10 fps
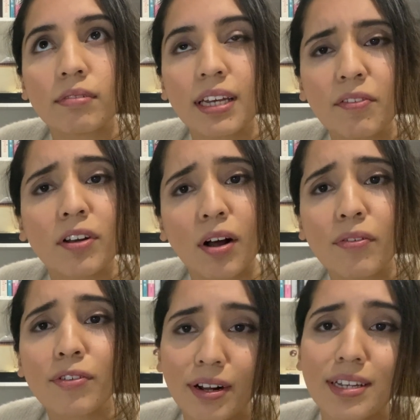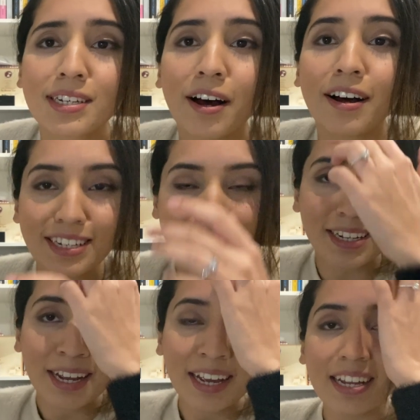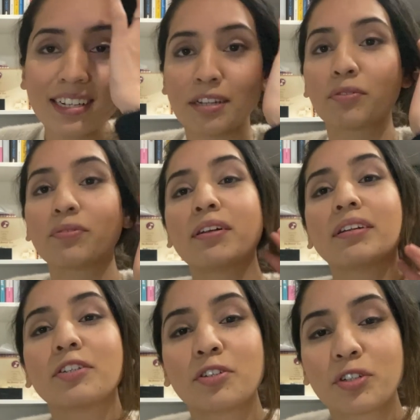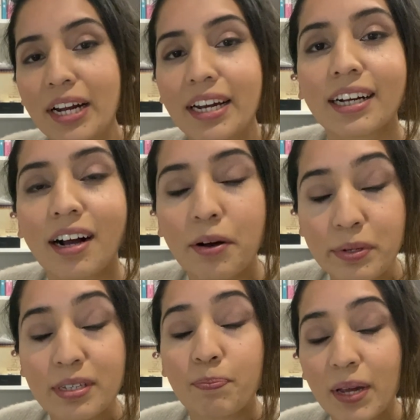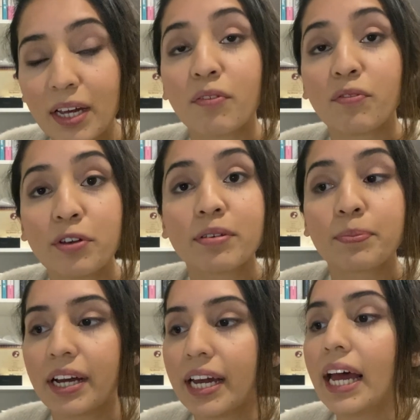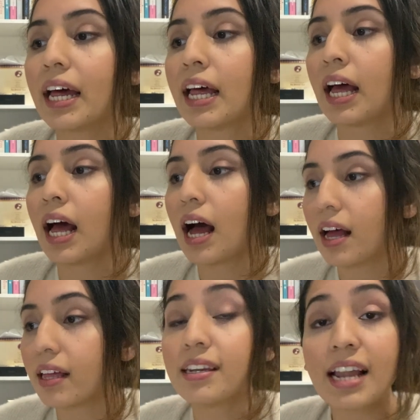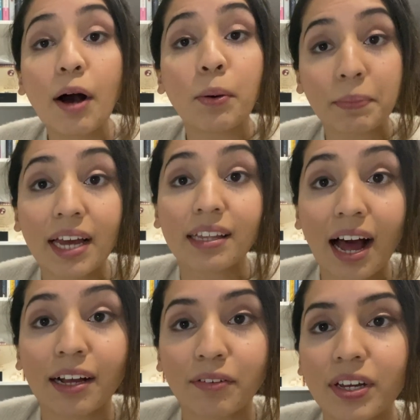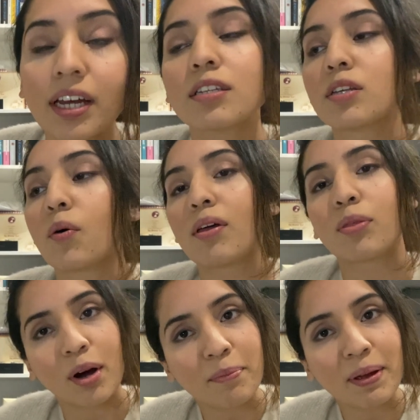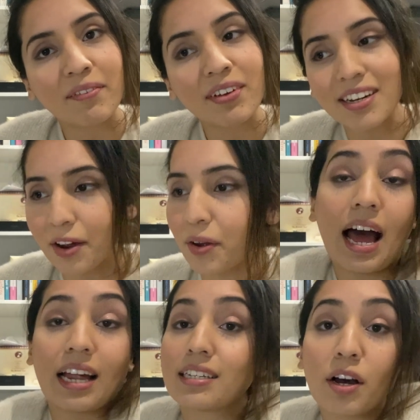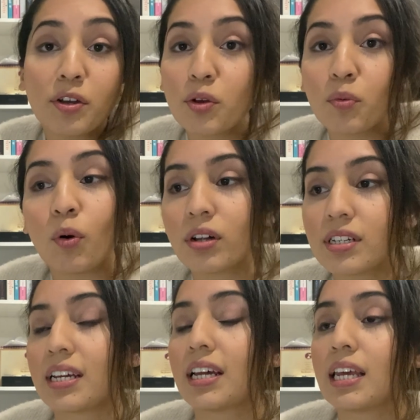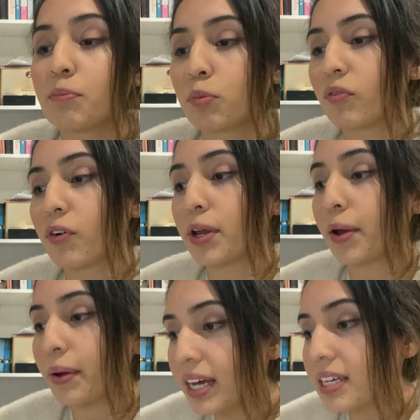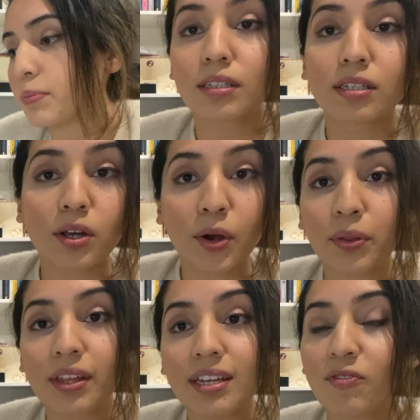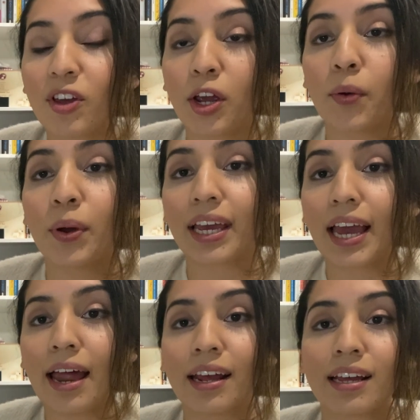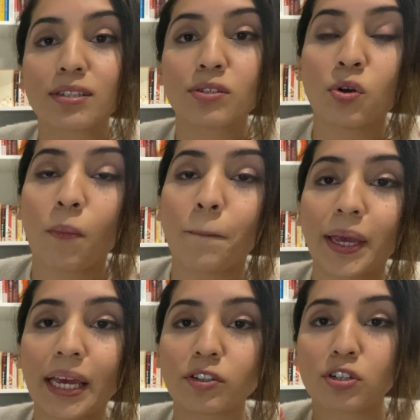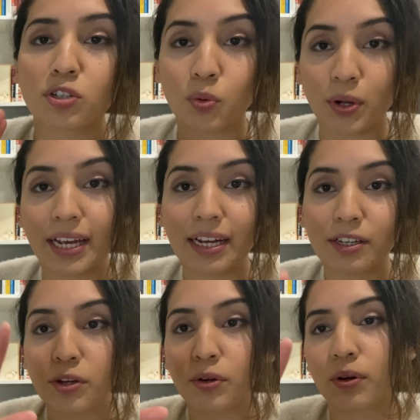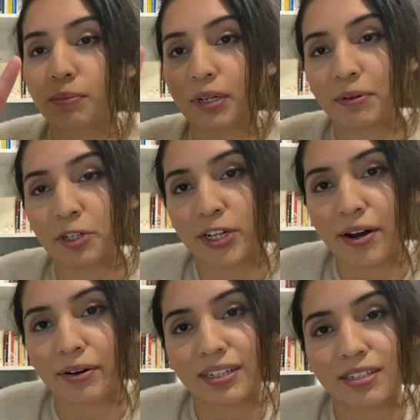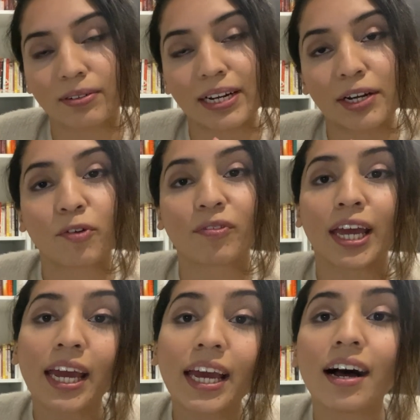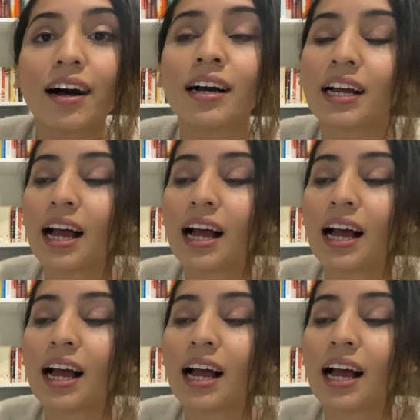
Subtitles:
even after I started dental foundation training, I was a bit confused by it. Now I'm getting the hang of it, so I thought I'd make a video and tell you what an e-portfolio is. So this video, again, it's not me just talking at you. I'm going to be sharing a screen over here